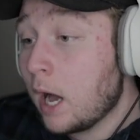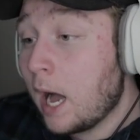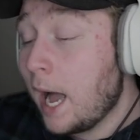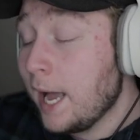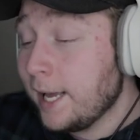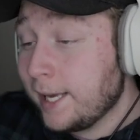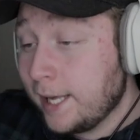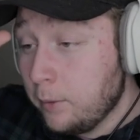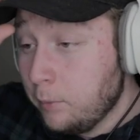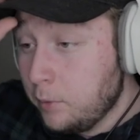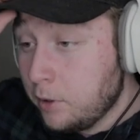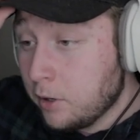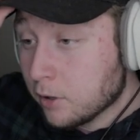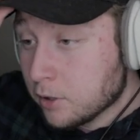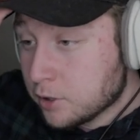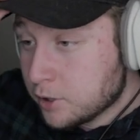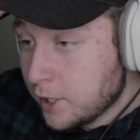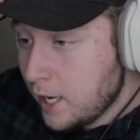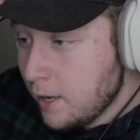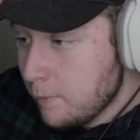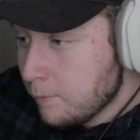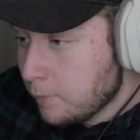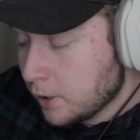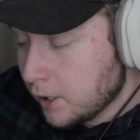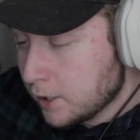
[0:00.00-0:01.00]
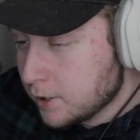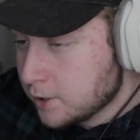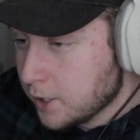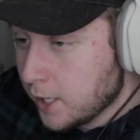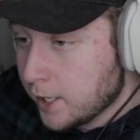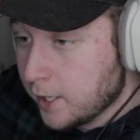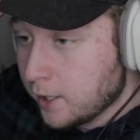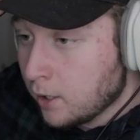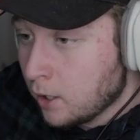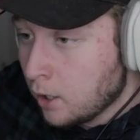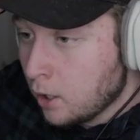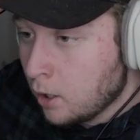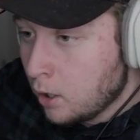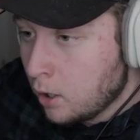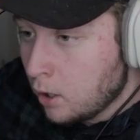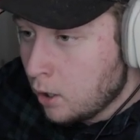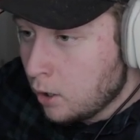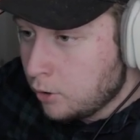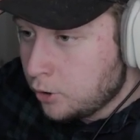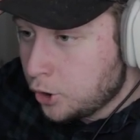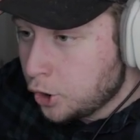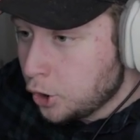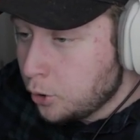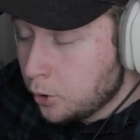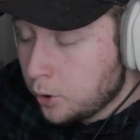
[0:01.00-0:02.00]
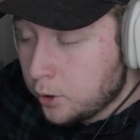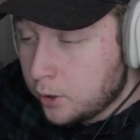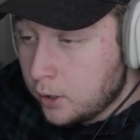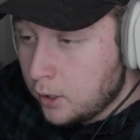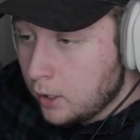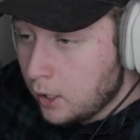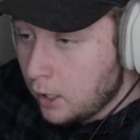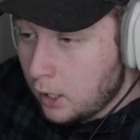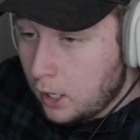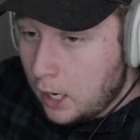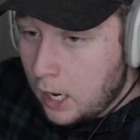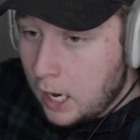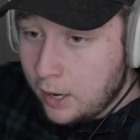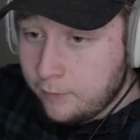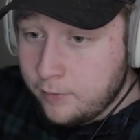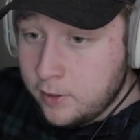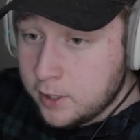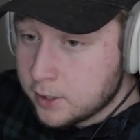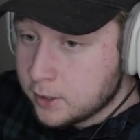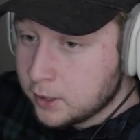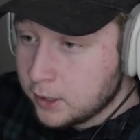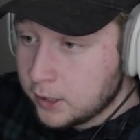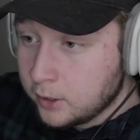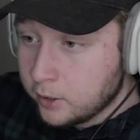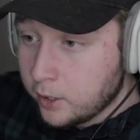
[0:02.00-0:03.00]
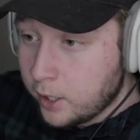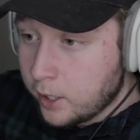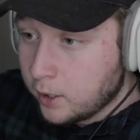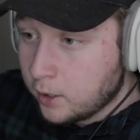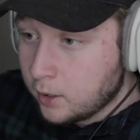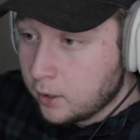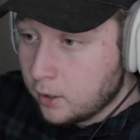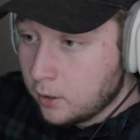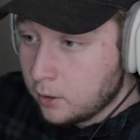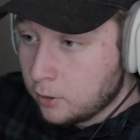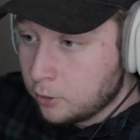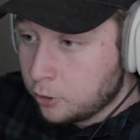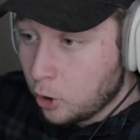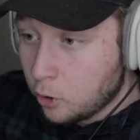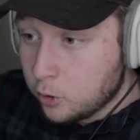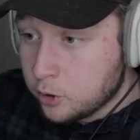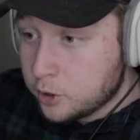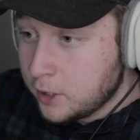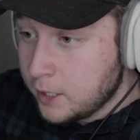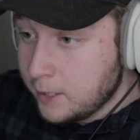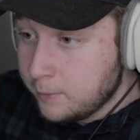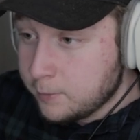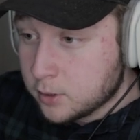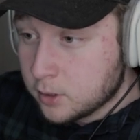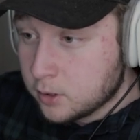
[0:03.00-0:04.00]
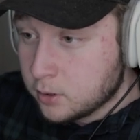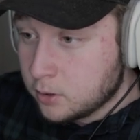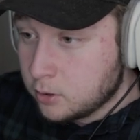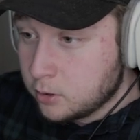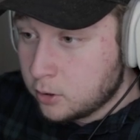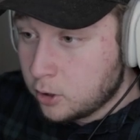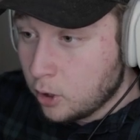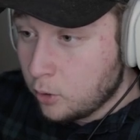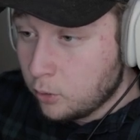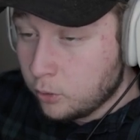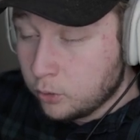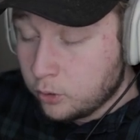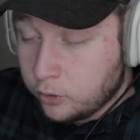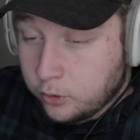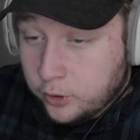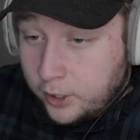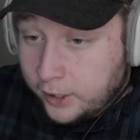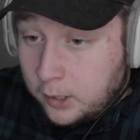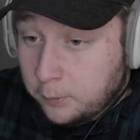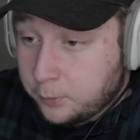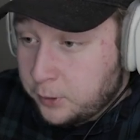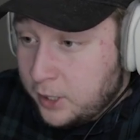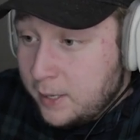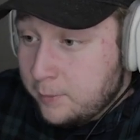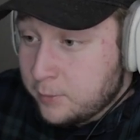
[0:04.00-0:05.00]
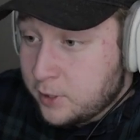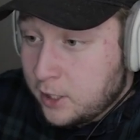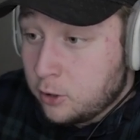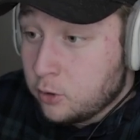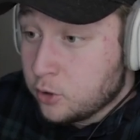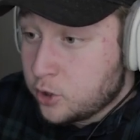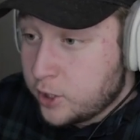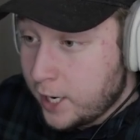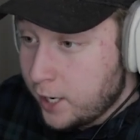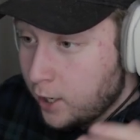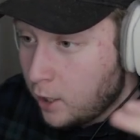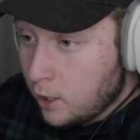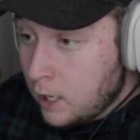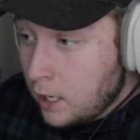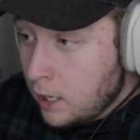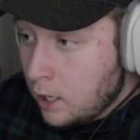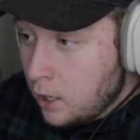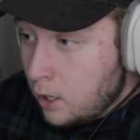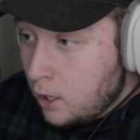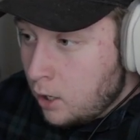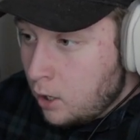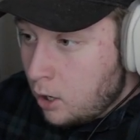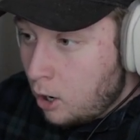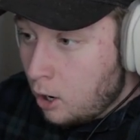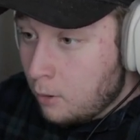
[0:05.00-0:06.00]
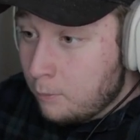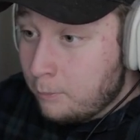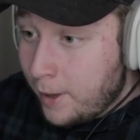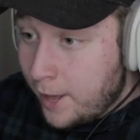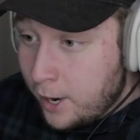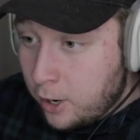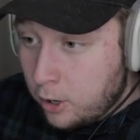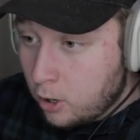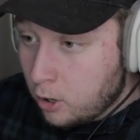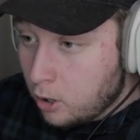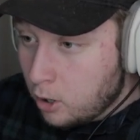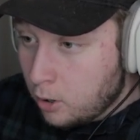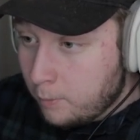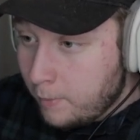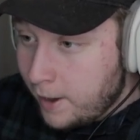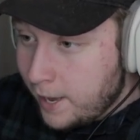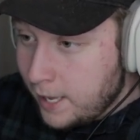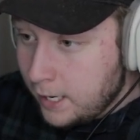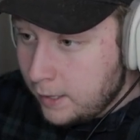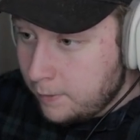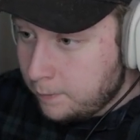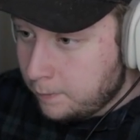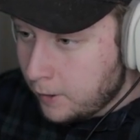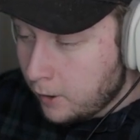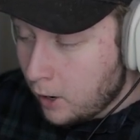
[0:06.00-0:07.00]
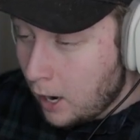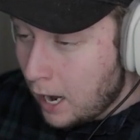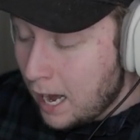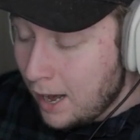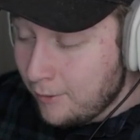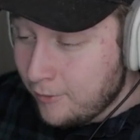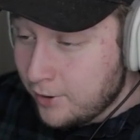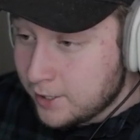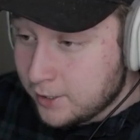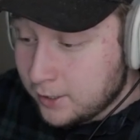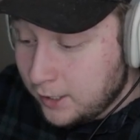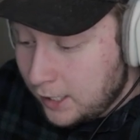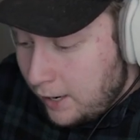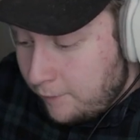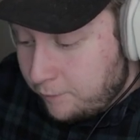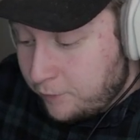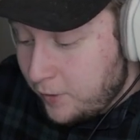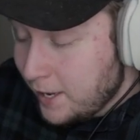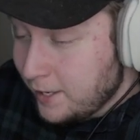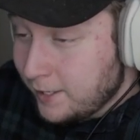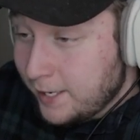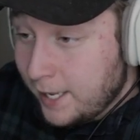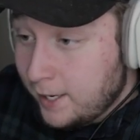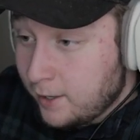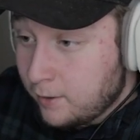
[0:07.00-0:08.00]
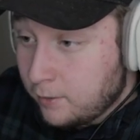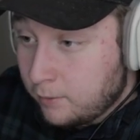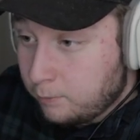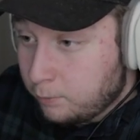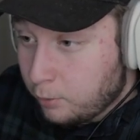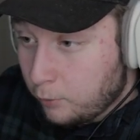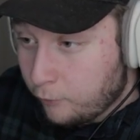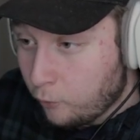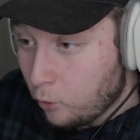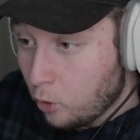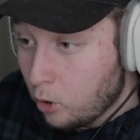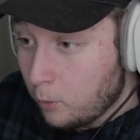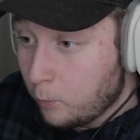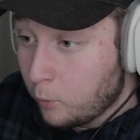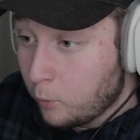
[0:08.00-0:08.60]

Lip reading: I get what you're saying, but it's like, dude, obviously, like those teams, the teams that you say are better or made it, they're obviously if they didn't perform when